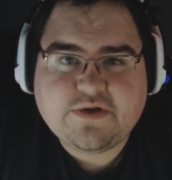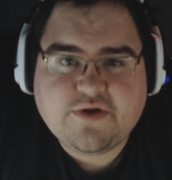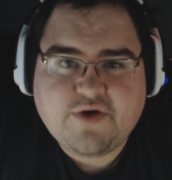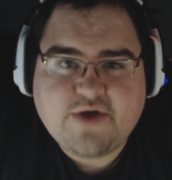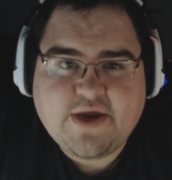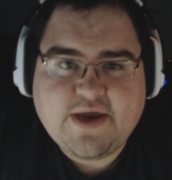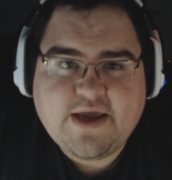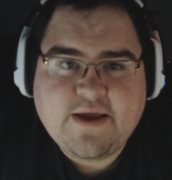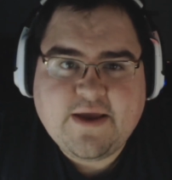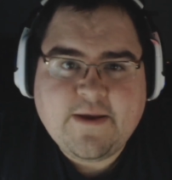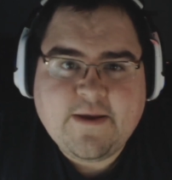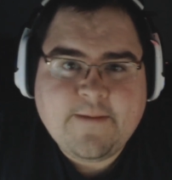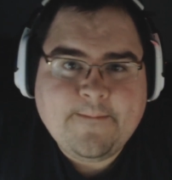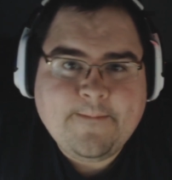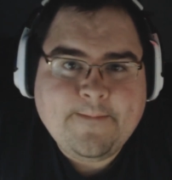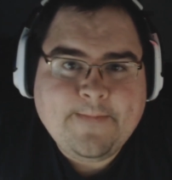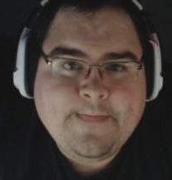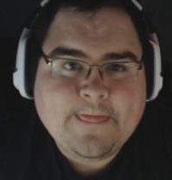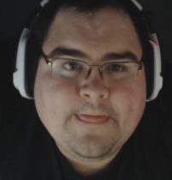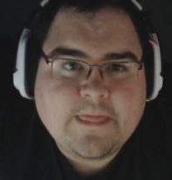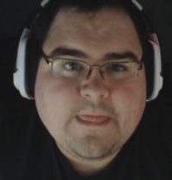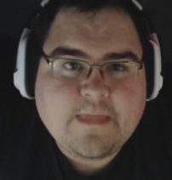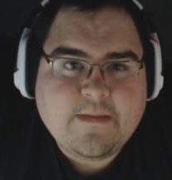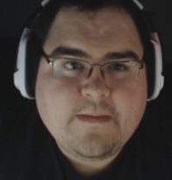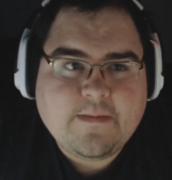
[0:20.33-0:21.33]

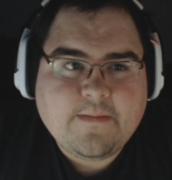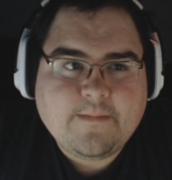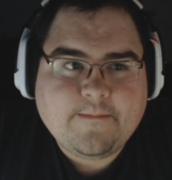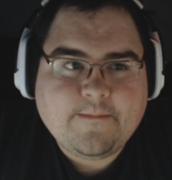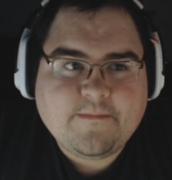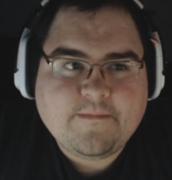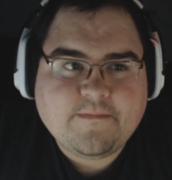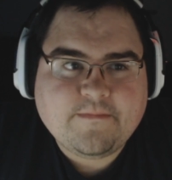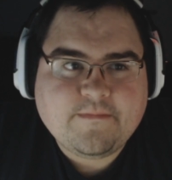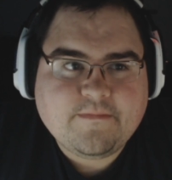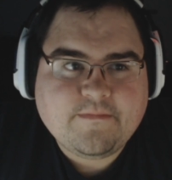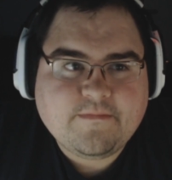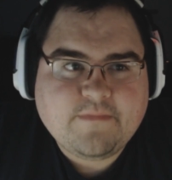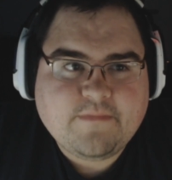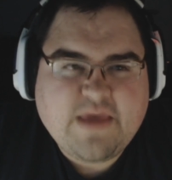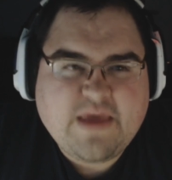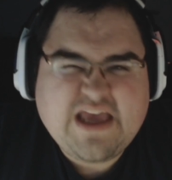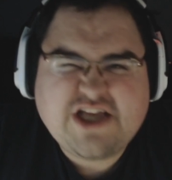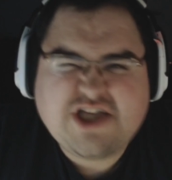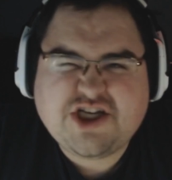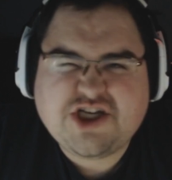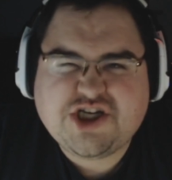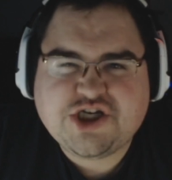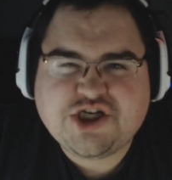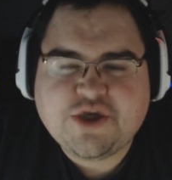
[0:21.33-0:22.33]

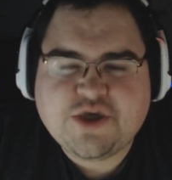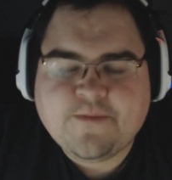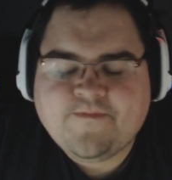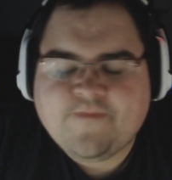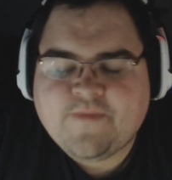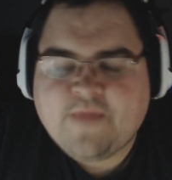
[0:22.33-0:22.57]
3-ish.